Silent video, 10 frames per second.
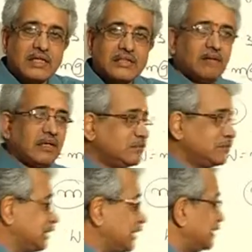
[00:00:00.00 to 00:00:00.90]
The value
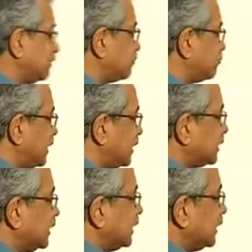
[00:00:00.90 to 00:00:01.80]
of G at given
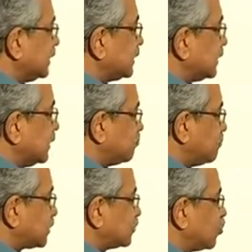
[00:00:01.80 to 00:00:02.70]
place is
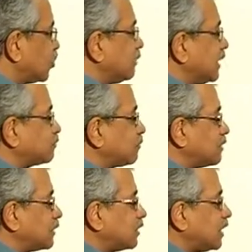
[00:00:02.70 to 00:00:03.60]
best known only by
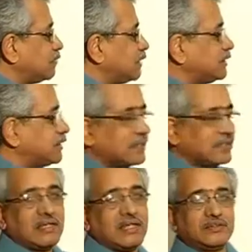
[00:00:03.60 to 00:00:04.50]
experiment, not by any
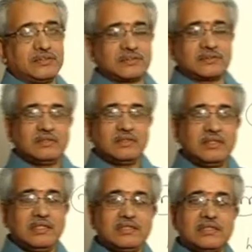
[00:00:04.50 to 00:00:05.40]
theoretical values.
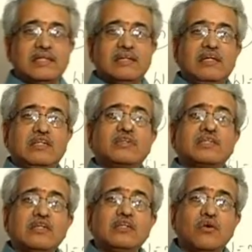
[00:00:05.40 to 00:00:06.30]
Theoretical values will
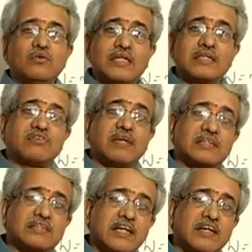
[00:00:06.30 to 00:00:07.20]
tell you how the other
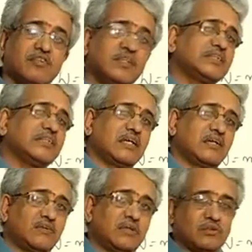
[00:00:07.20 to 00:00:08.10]
factors are influencing
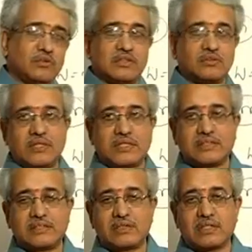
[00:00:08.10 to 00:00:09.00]
it only, to the
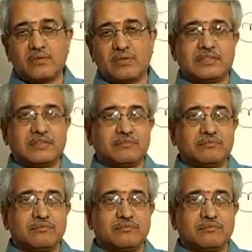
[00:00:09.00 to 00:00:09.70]
extent we can know it.